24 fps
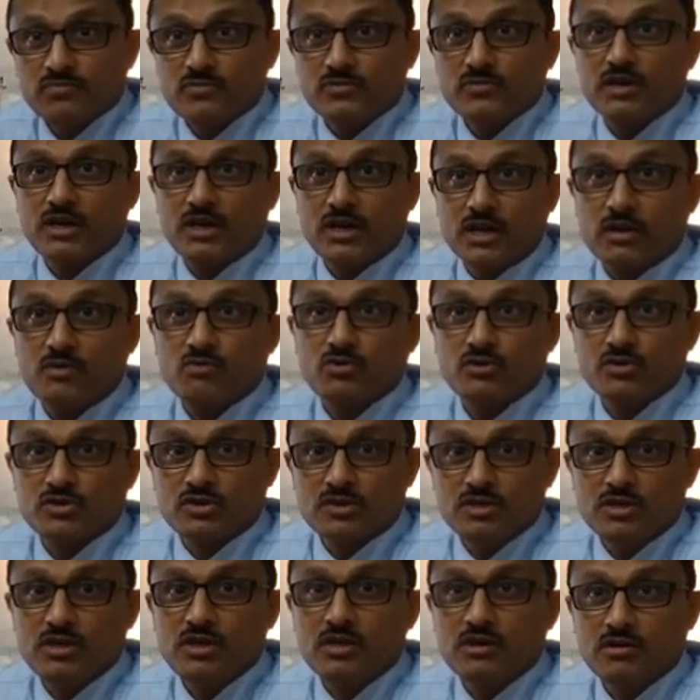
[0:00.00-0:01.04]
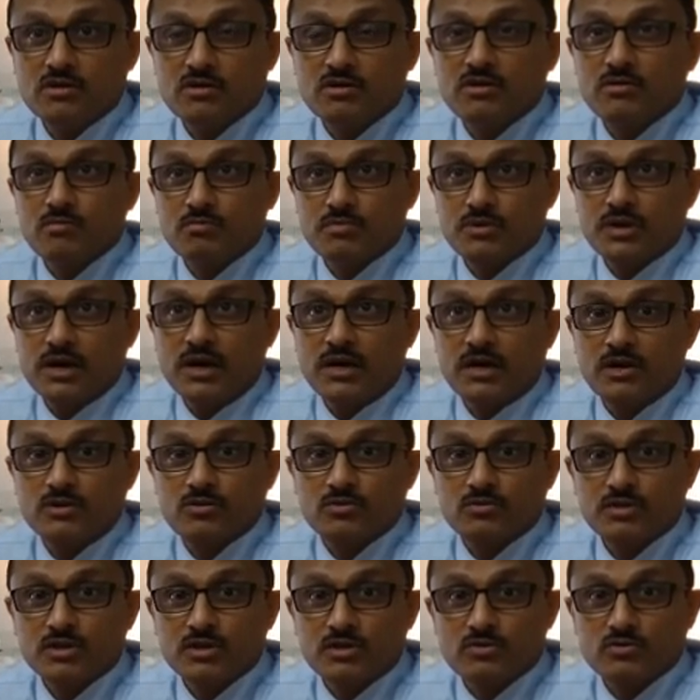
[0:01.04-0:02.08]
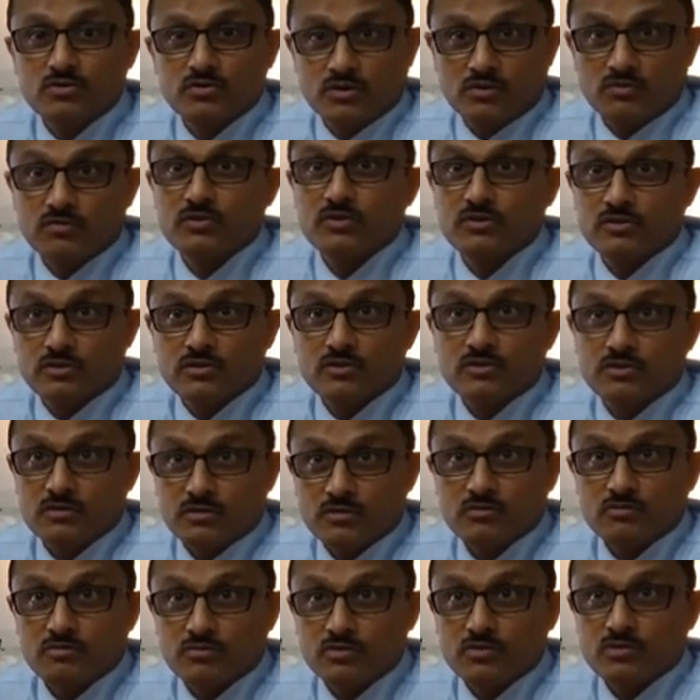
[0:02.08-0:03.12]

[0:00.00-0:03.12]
that I was seeing prior to the use of the system.